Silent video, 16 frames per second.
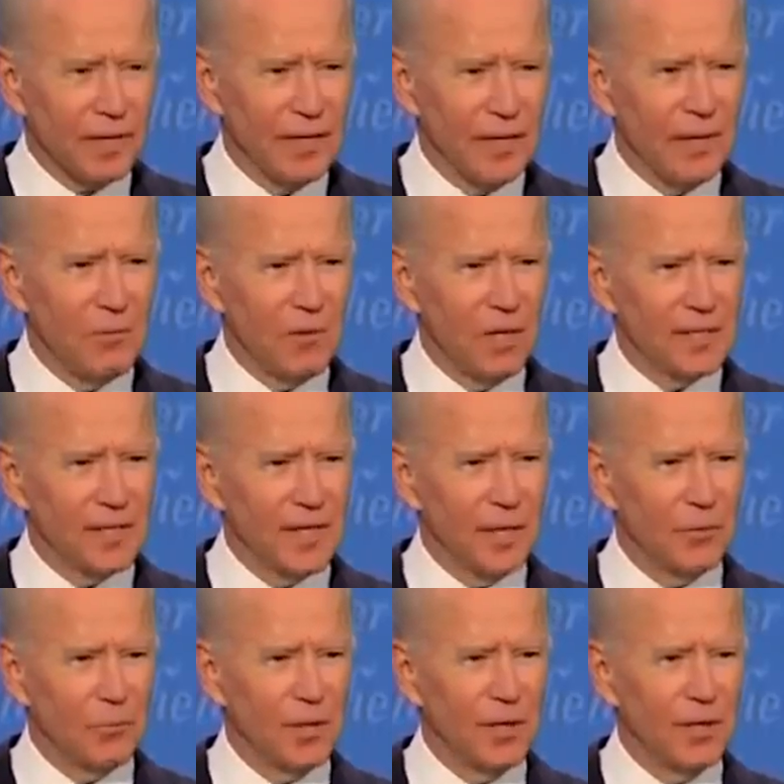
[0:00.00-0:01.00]
It sounds
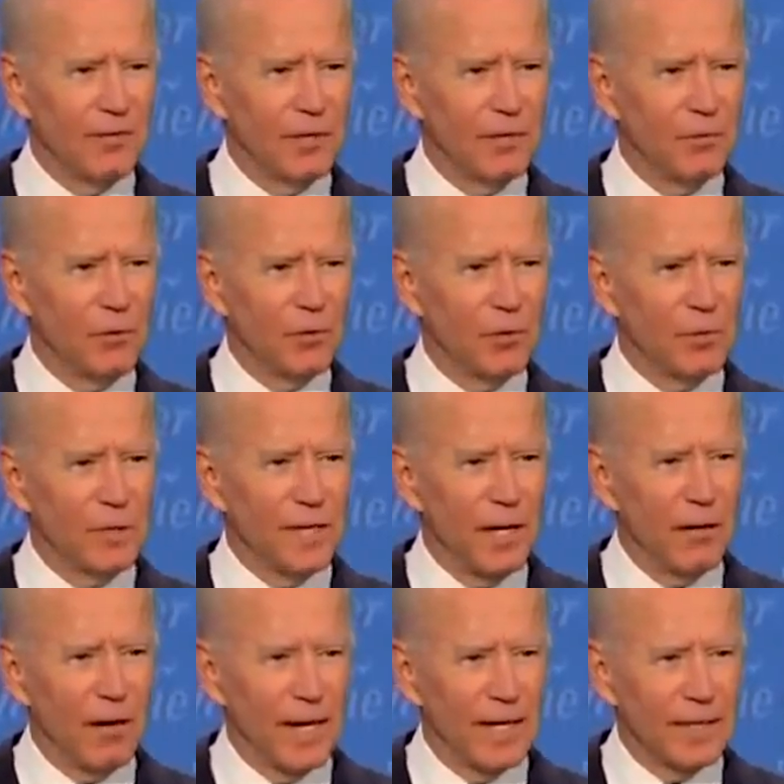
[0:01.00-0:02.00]
like Trump's going to
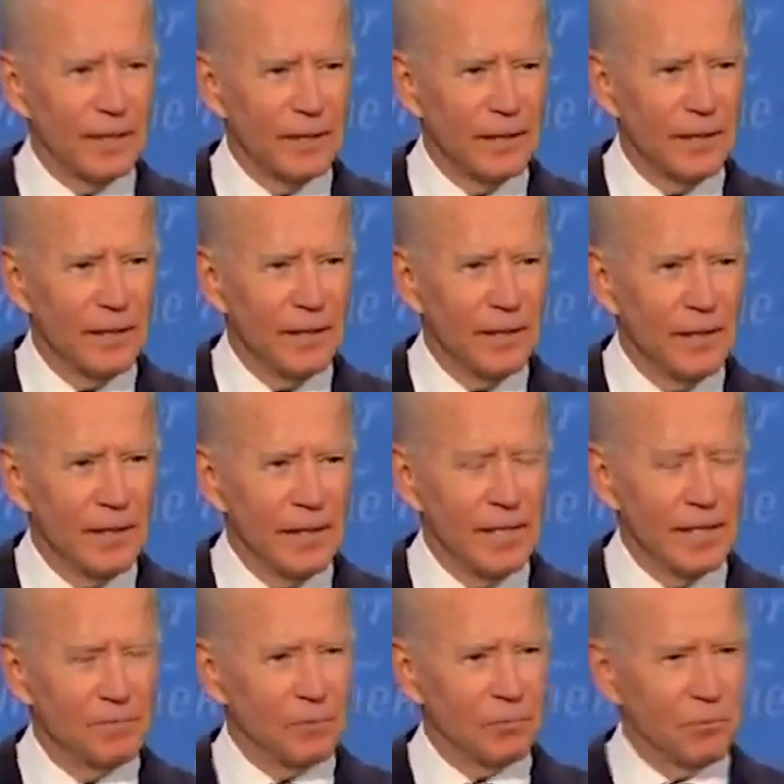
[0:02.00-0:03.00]
go more out of his
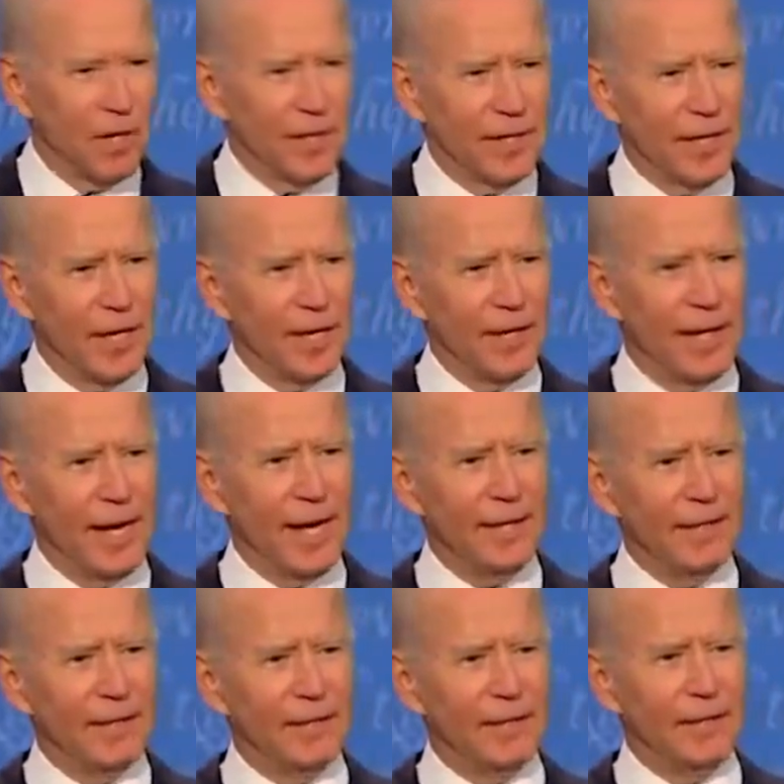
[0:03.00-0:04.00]
gut instinct
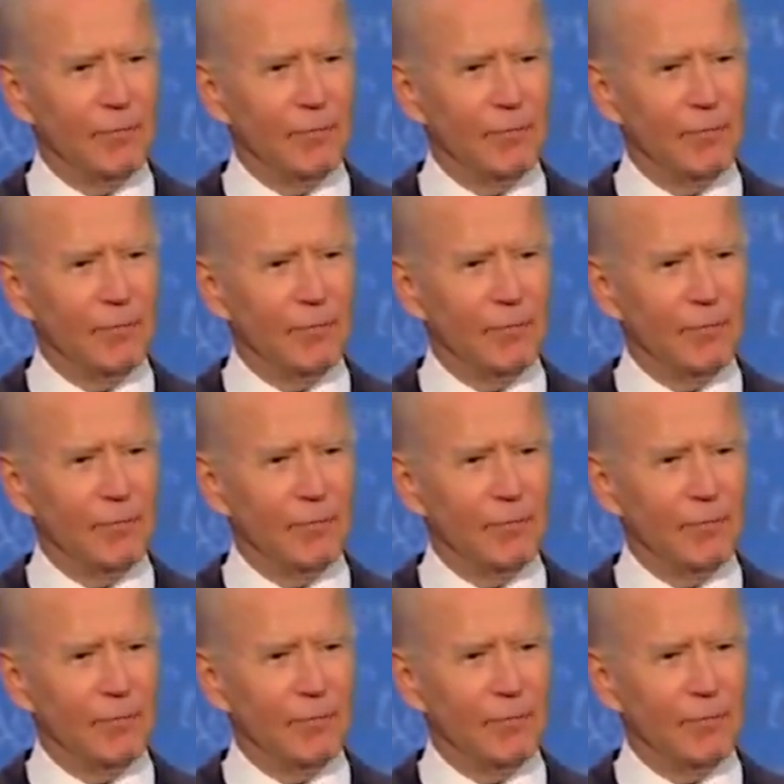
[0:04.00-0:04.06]
to